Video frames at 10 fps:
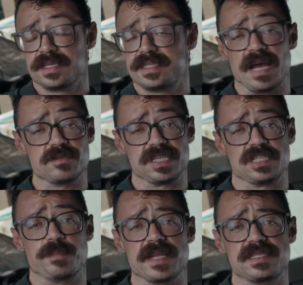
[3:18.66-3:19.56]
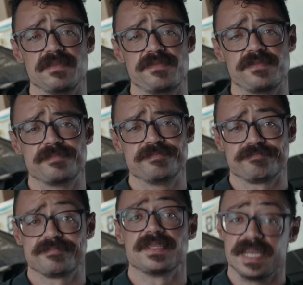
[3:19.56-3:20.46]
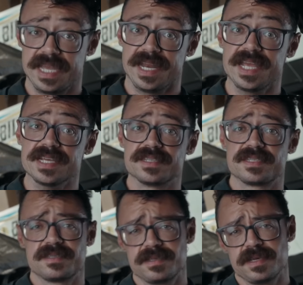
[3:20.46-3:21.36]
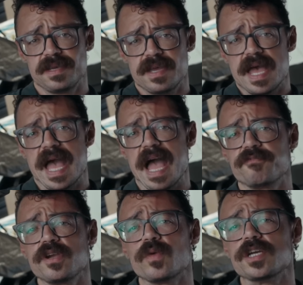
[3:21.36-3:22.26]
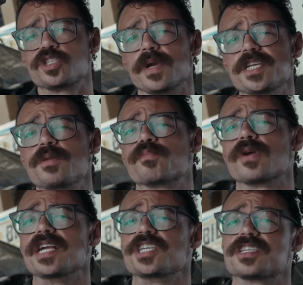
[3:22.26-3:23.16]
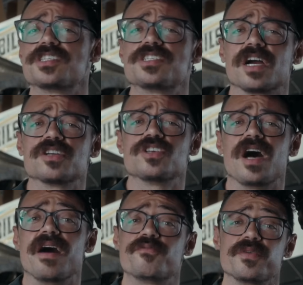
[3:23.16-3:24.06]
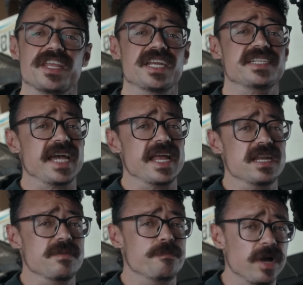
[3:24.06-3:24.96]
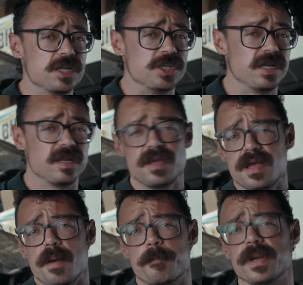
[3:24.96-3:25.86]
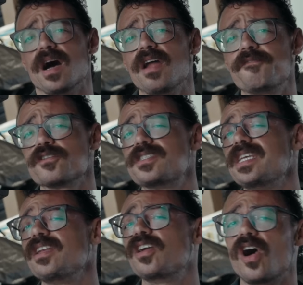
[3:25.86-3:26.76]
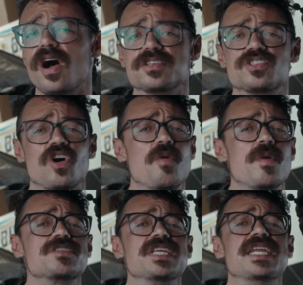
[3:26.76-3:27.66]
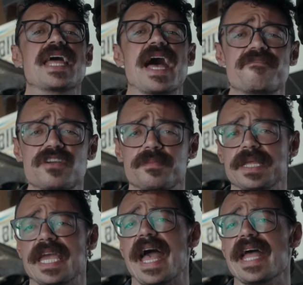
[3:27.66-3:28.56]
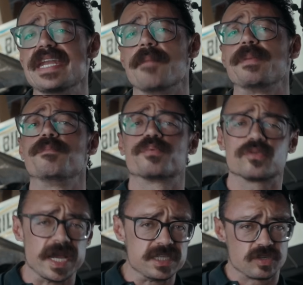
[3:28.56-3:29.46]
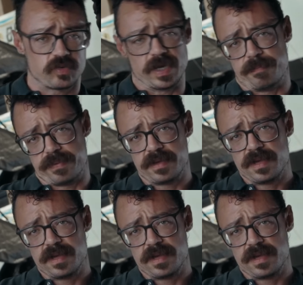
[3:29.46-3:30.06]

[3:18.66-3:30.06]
Sounds expensive? It is. Every restoration project starts off with an intended budget, but unforeseen costs almost inevitably end up in price creep.